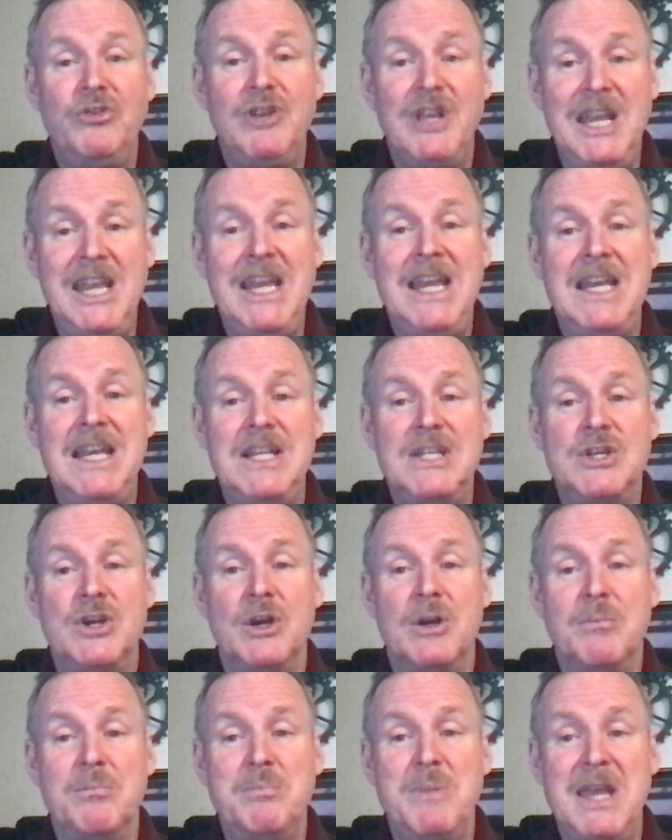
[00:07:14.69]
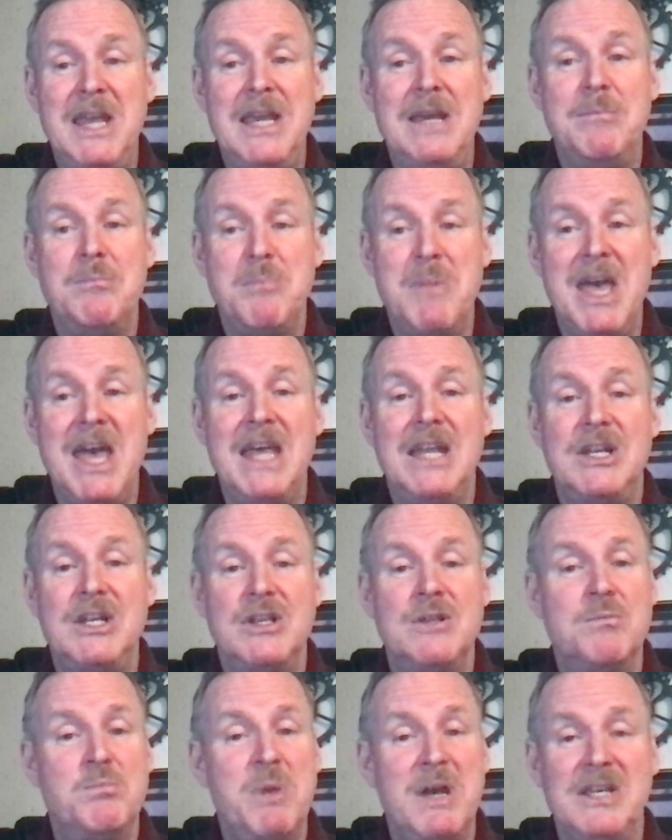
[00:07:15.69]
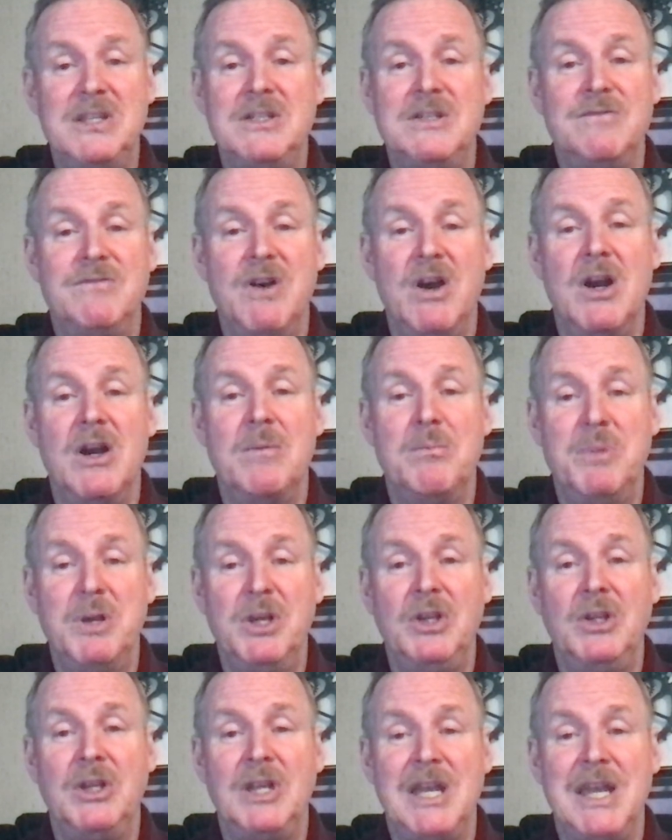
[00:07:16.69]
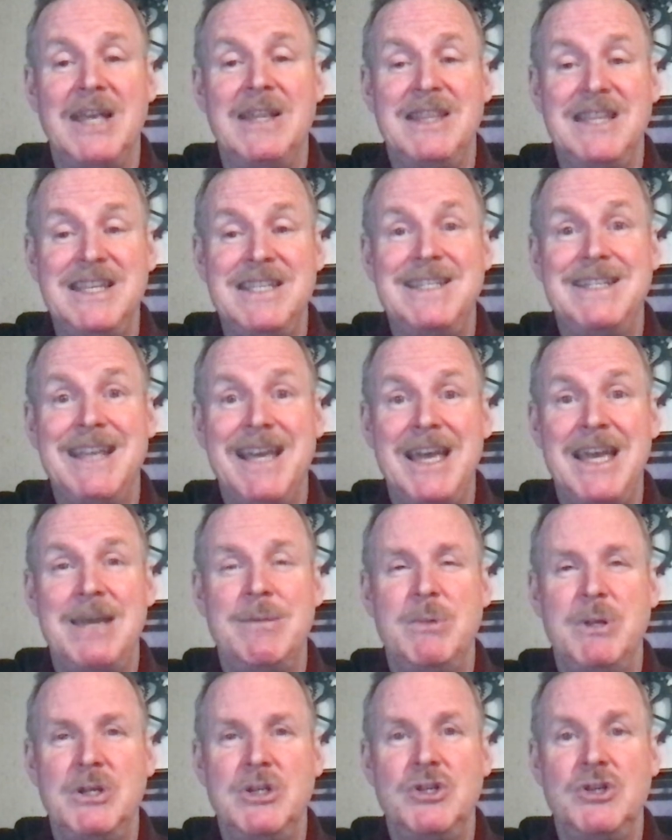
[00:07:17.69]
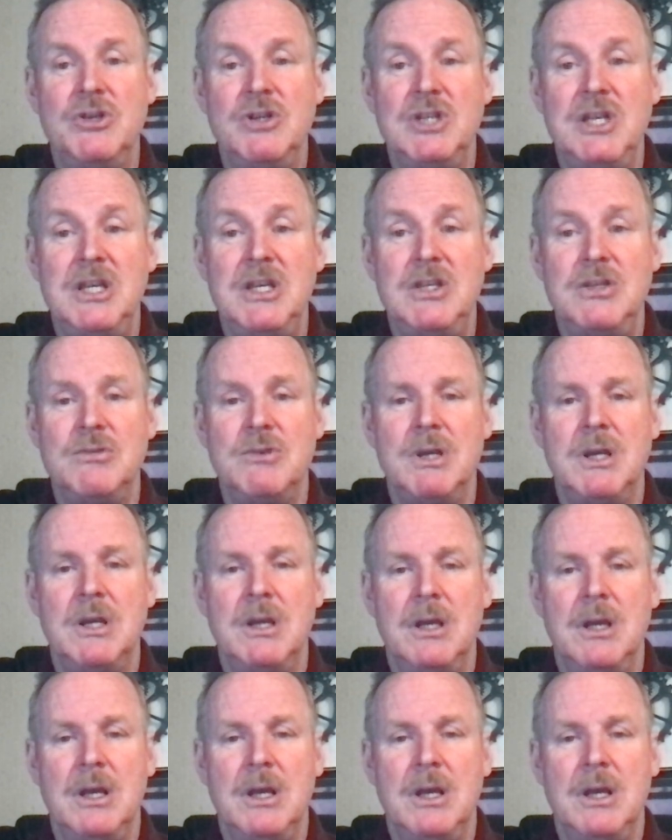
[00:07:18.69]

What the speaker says: needs are being met to the best of our ability at this time in church history.